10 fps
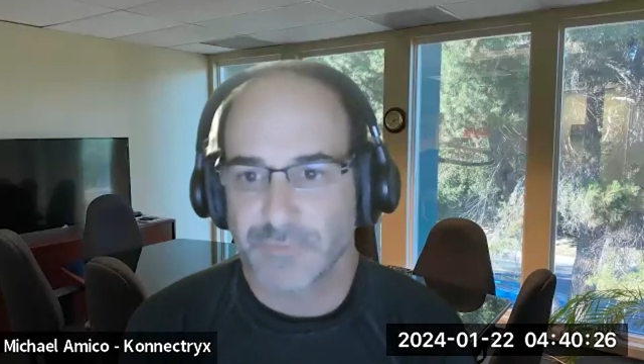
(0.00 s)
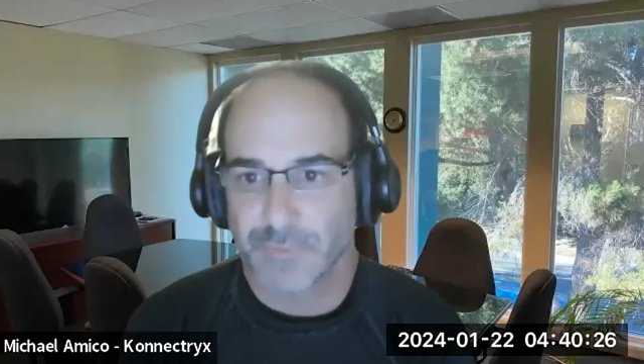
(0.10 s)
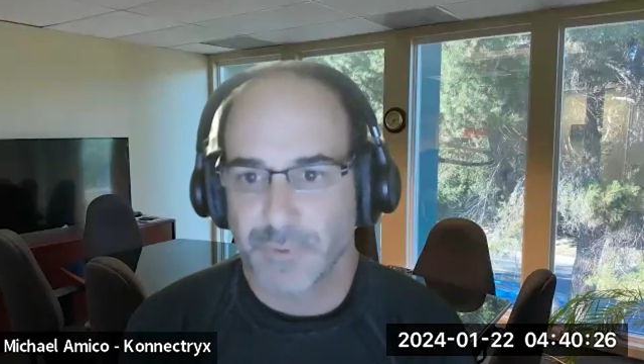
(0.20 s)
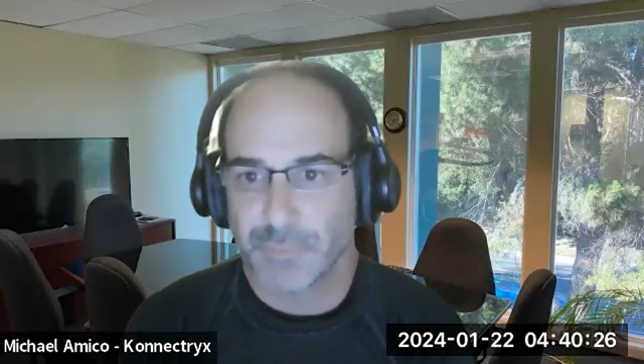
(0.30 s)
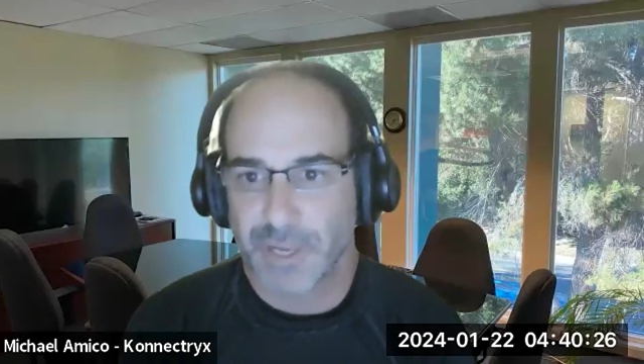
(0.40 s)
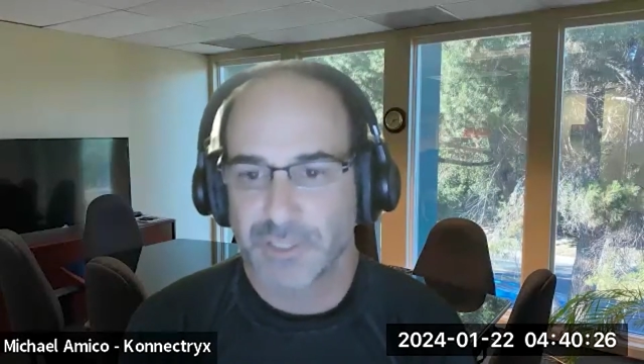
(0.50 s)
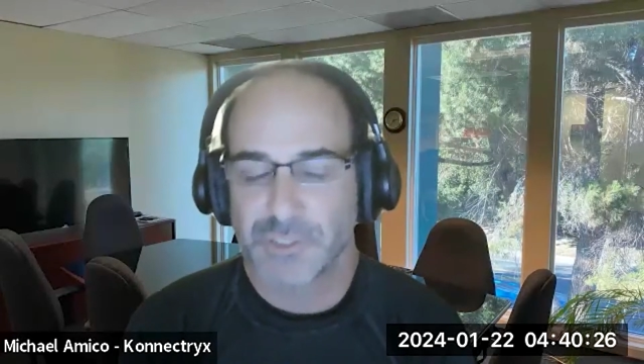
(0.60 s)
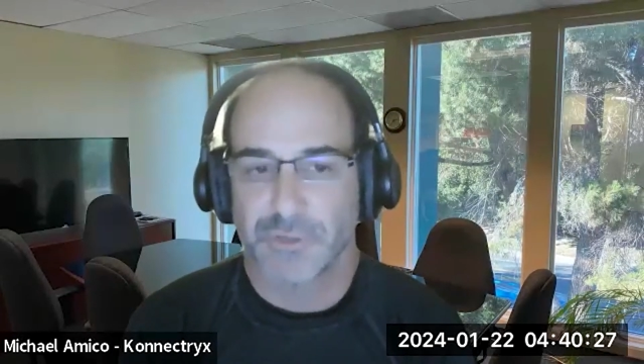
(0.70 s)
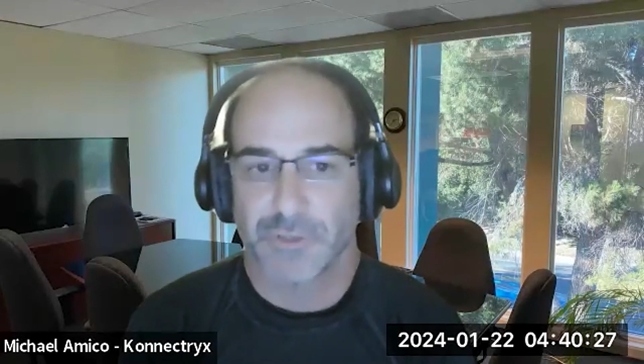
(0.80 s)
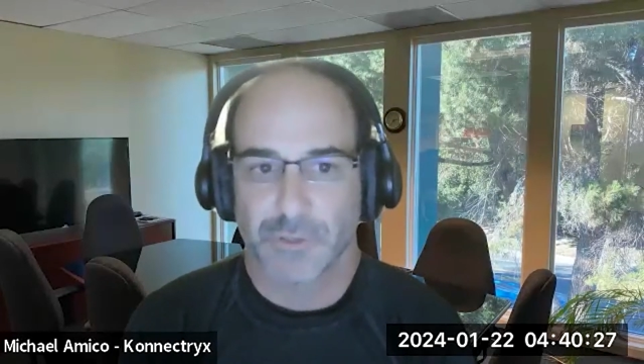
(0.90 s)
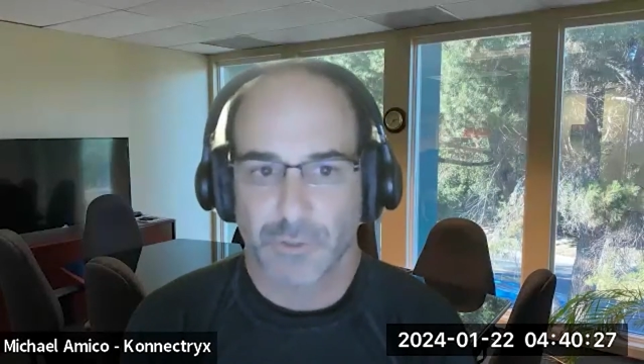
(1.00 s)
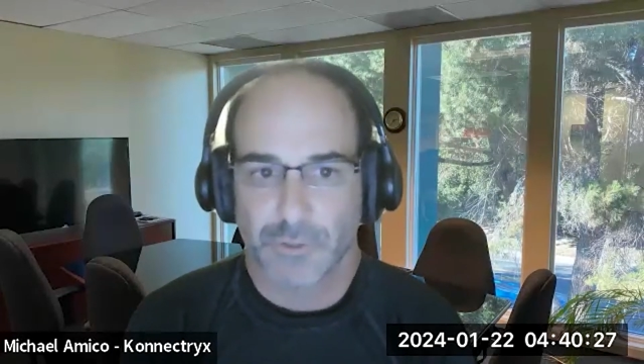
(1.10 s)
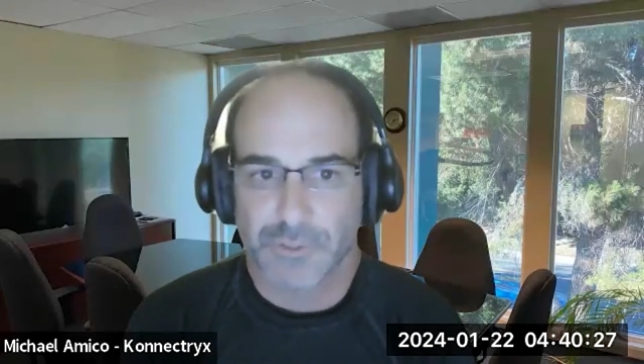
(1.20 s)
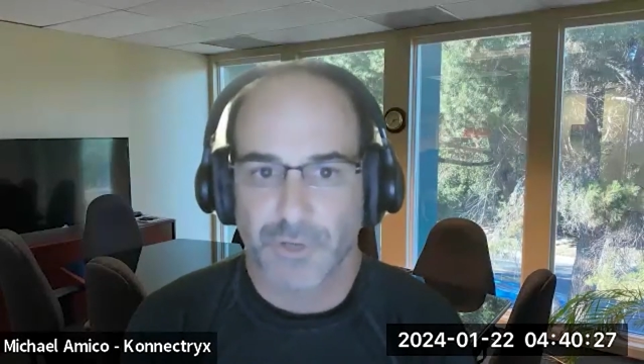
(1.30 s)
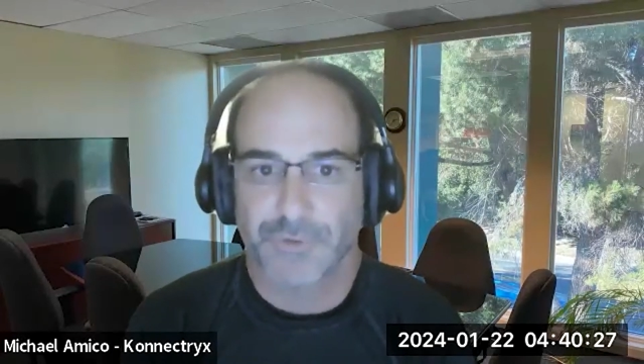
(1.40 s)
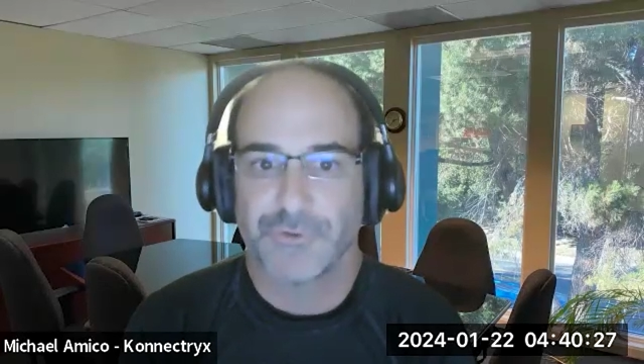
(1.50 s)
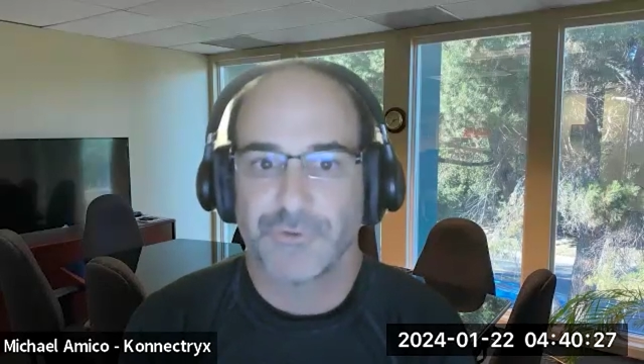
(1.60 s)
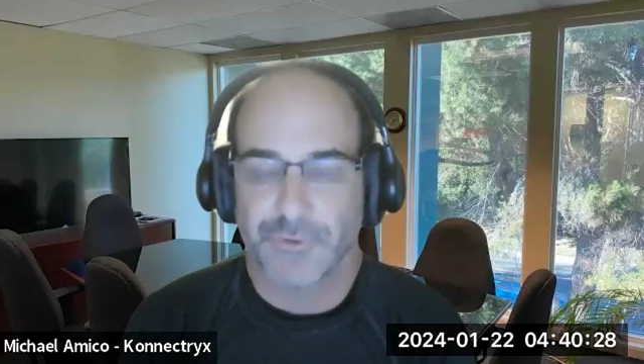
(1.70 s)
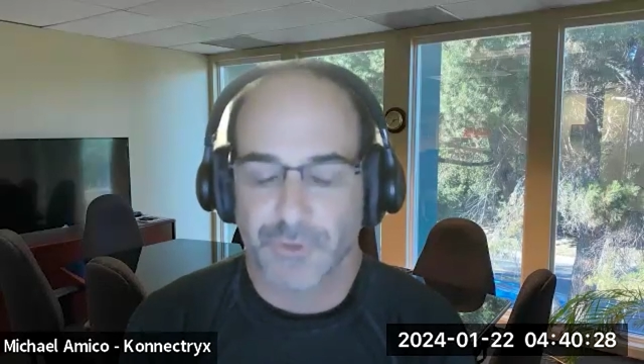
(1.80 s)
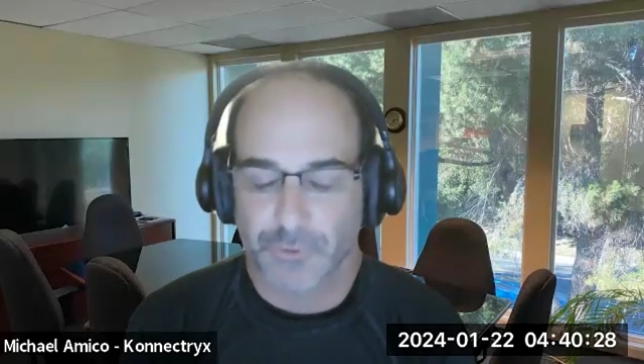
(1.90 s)
from the bench and the
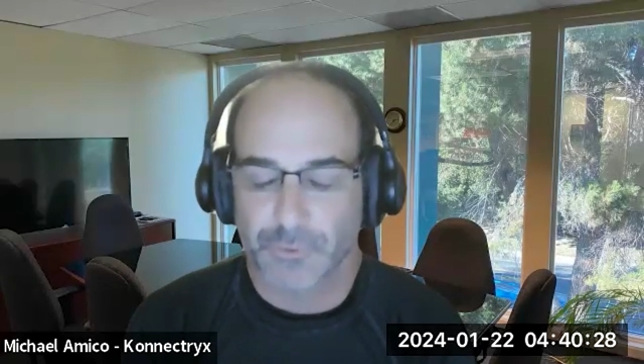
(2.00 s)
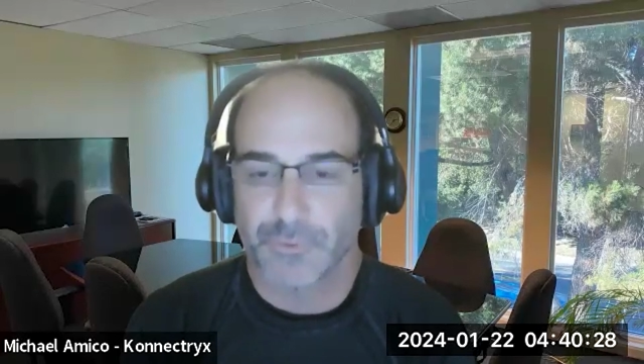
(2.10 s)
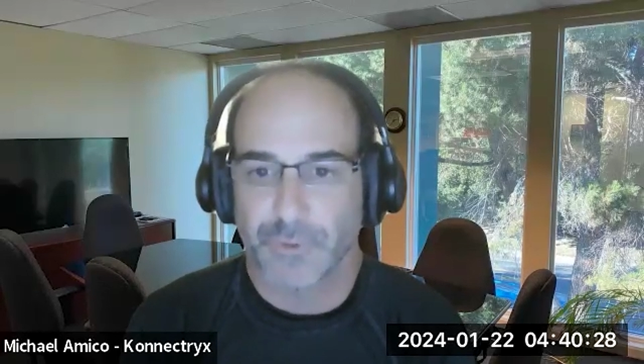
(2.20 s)
consultants and the crew